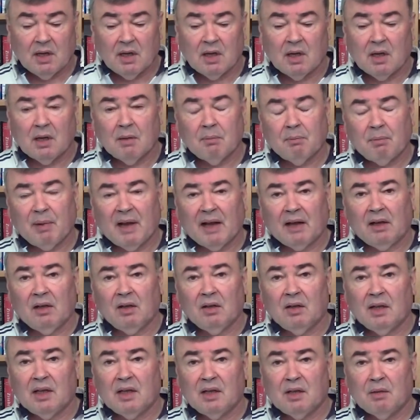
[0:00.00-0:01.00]

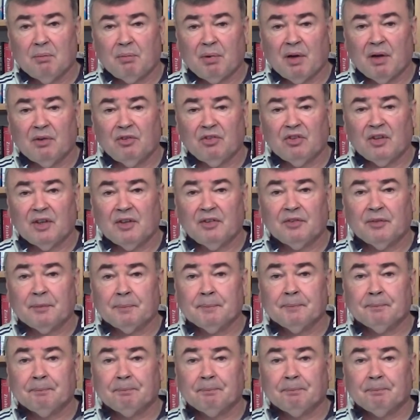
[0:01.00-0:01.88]
battle and the process,